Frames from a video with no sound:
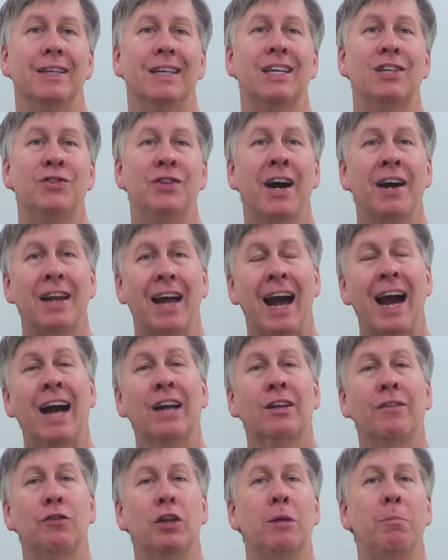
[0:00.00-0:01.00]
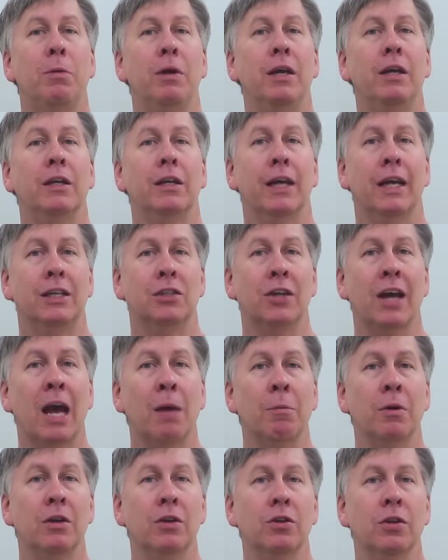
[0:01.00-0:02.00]
is not actively being
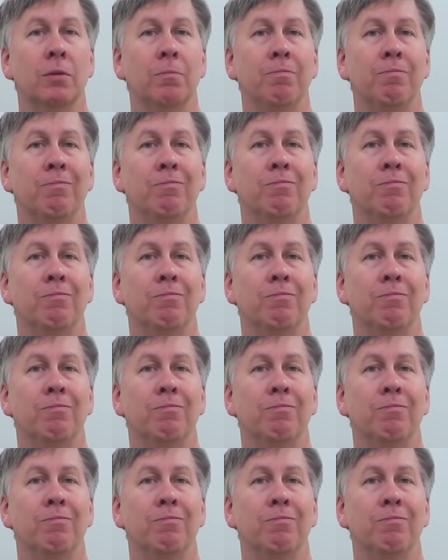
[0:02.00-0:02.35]
examined,